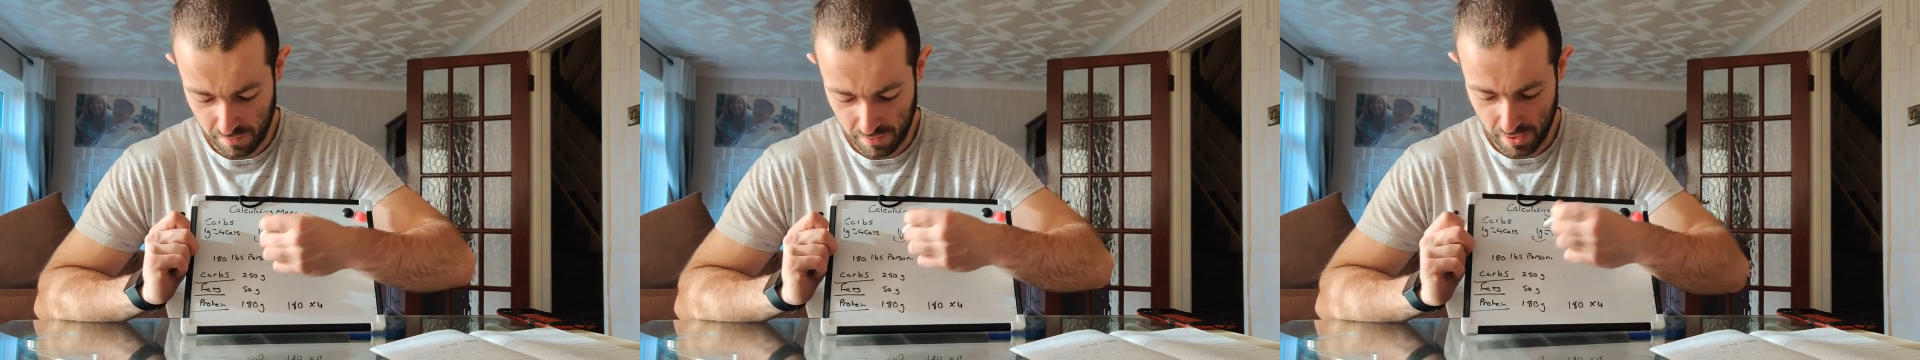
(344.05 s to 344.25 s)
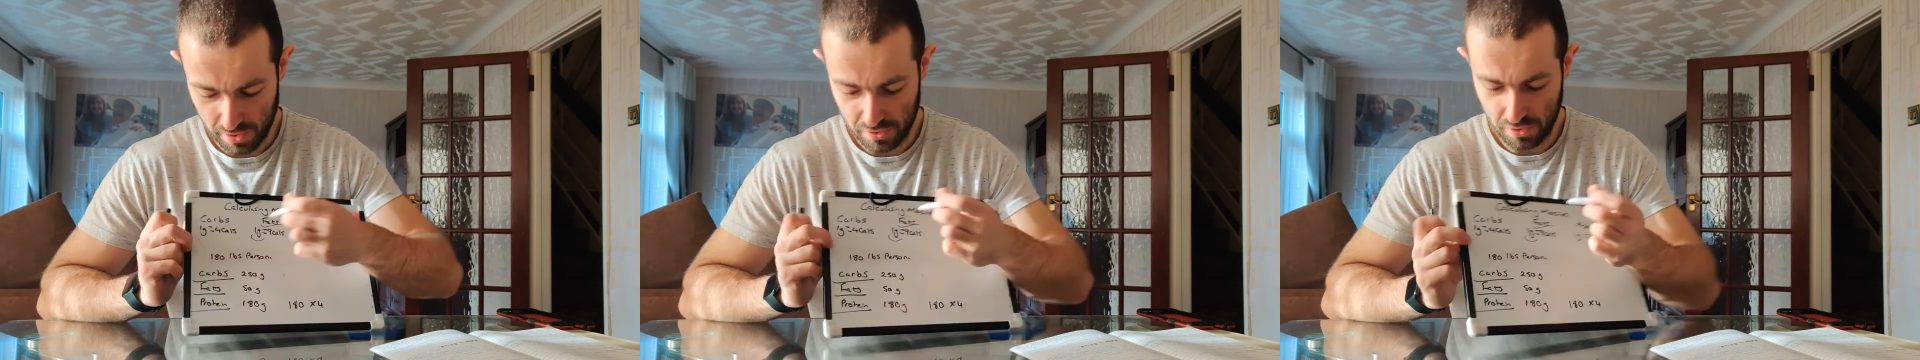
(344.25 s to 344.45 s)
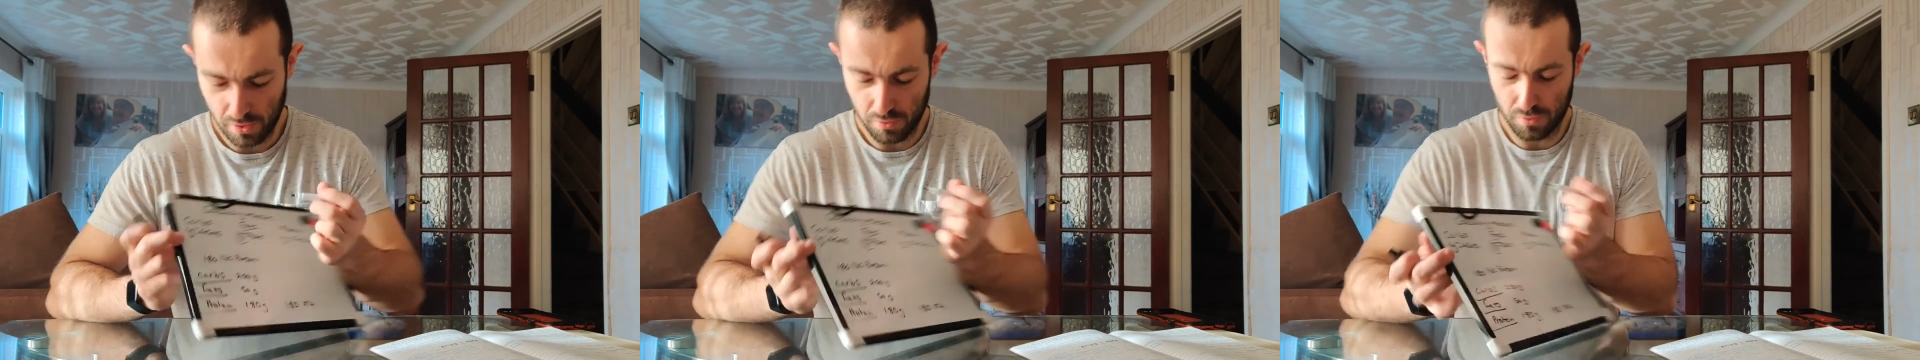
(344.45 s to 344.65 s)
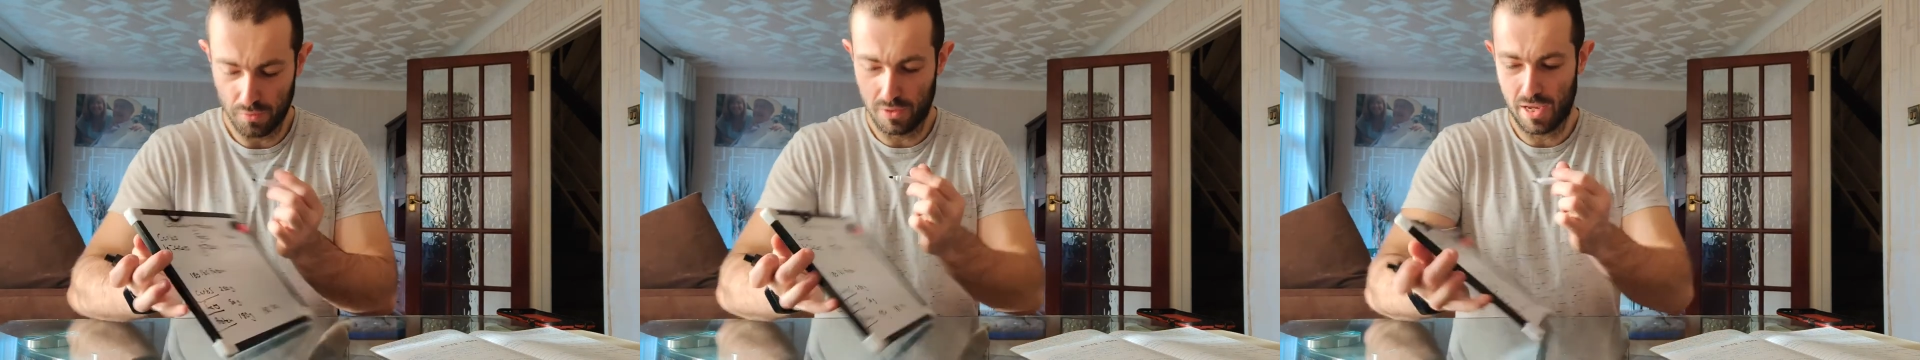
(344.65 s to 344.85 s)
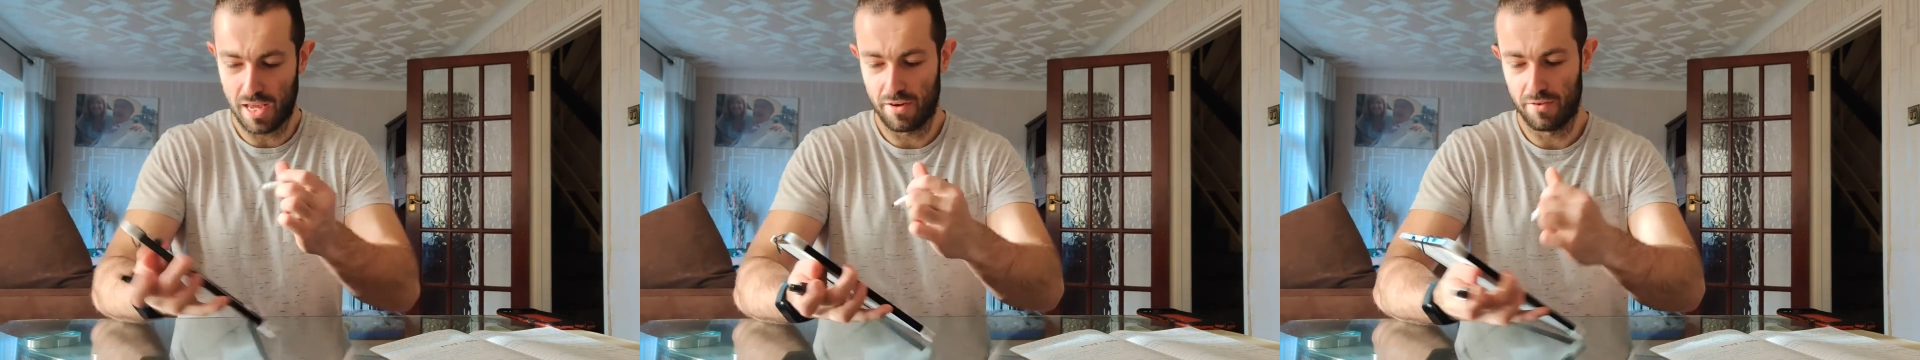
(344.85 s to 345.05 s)
of our total
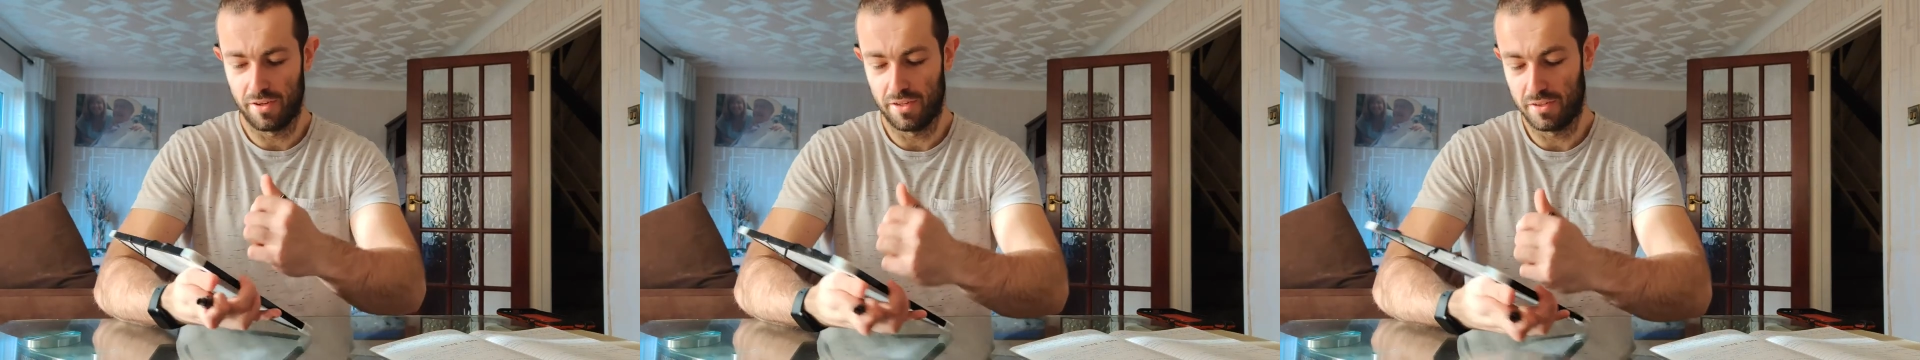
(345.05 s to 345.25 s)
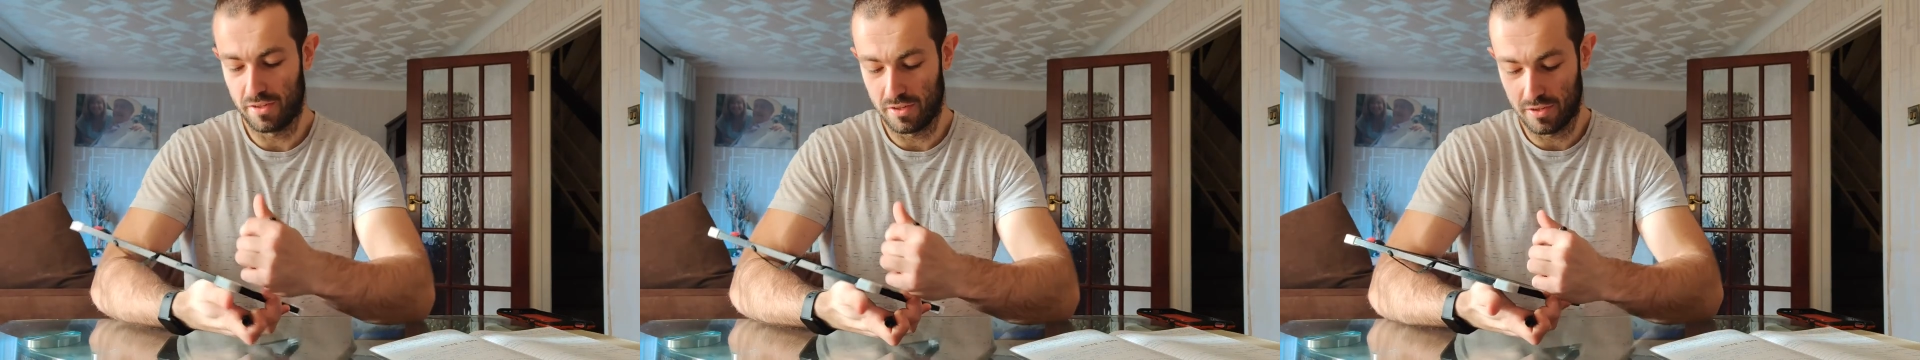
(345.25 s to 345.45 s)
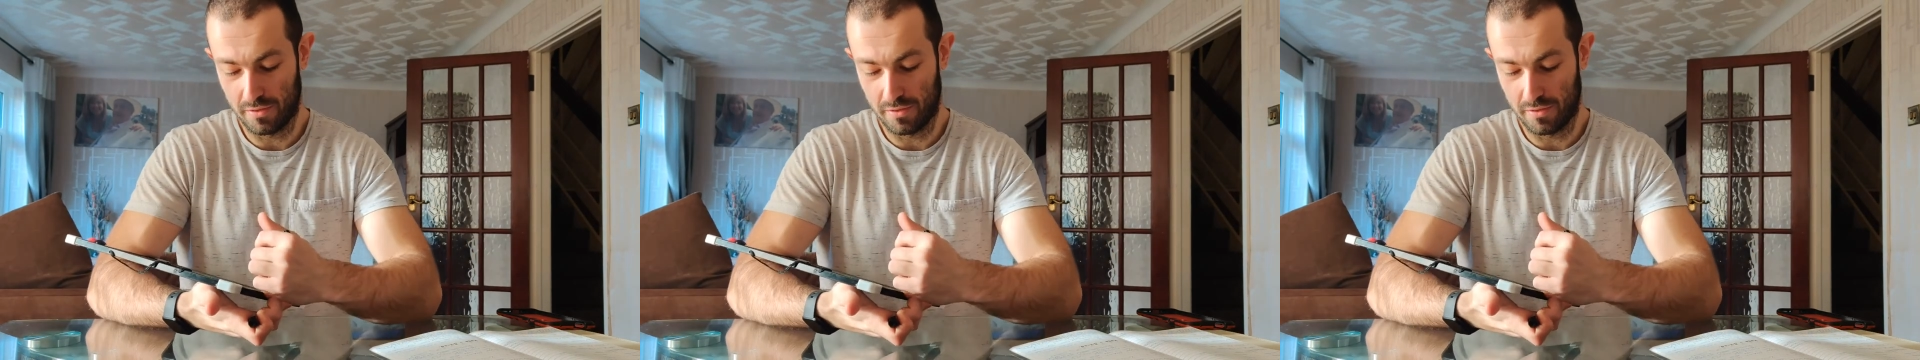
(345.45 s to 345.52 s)
calories.